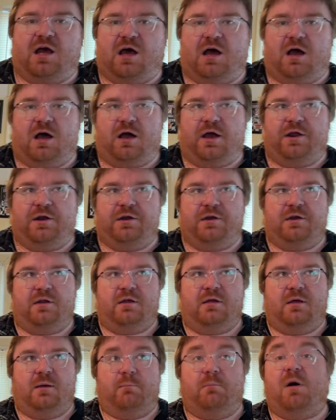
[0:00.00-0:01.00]

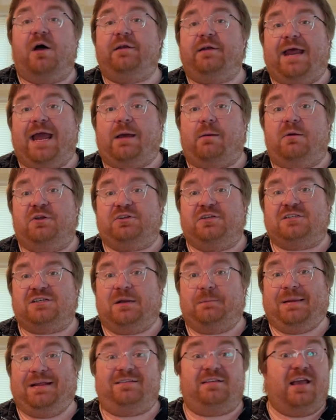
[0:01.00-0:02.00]
on Monday, which is
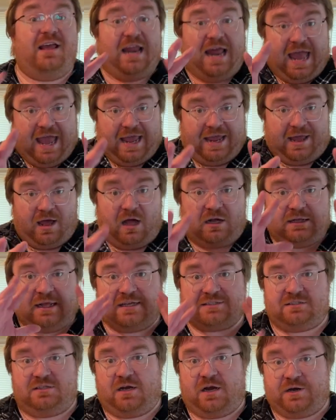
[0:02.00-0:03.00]
going to be today on
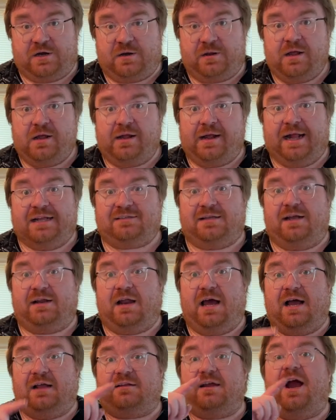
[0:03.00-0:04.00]
Kickstarter. It's at
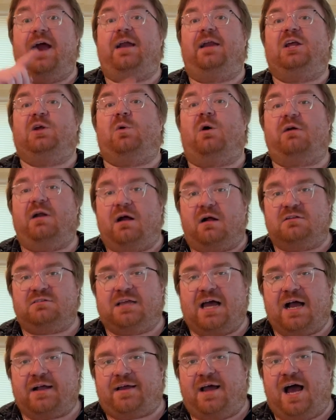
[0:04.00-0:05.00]
uh,
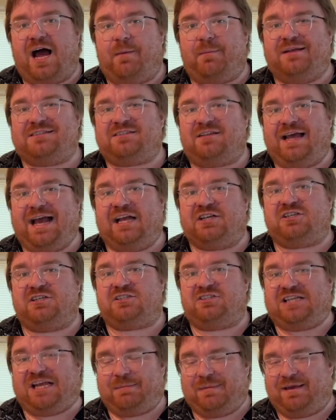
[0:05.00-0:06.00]
tinyurl.com slash
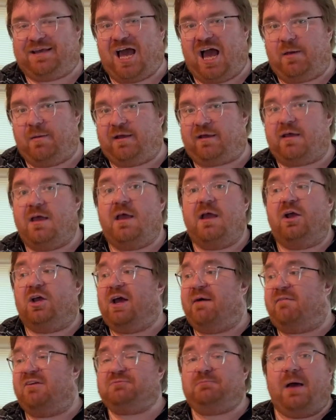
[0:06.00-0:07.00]
steamycomic.
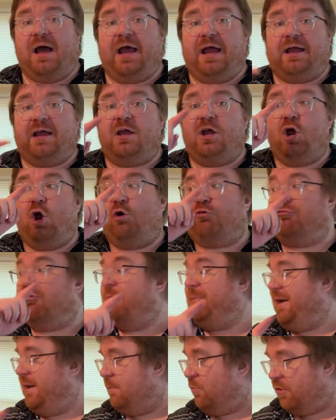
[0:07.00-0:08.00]
Covers by
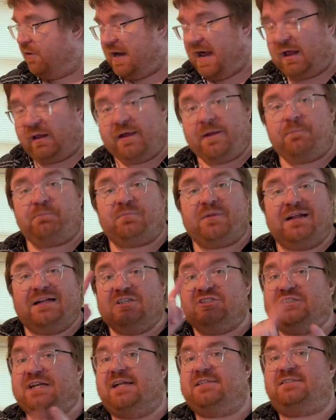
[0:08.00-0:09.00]
Romina Moranelli,
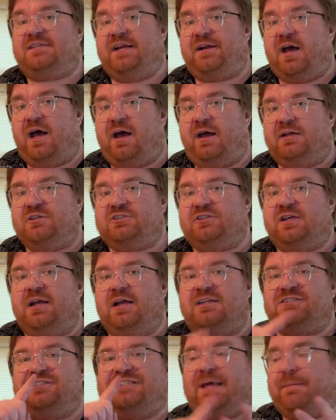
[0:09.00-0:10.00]
Jen St. Ange,
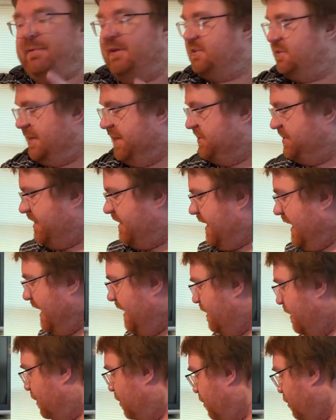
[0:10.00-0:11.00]
Stefan Sejic,
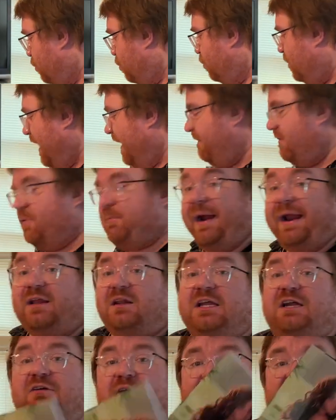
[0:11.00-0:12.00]
and a new cover by
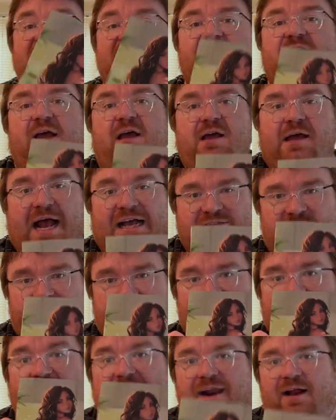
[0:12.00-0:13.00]
Lyrics as
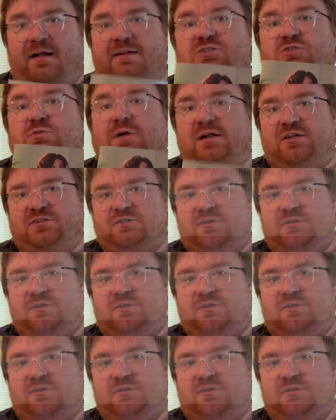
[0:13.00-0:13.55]
an add-on stretch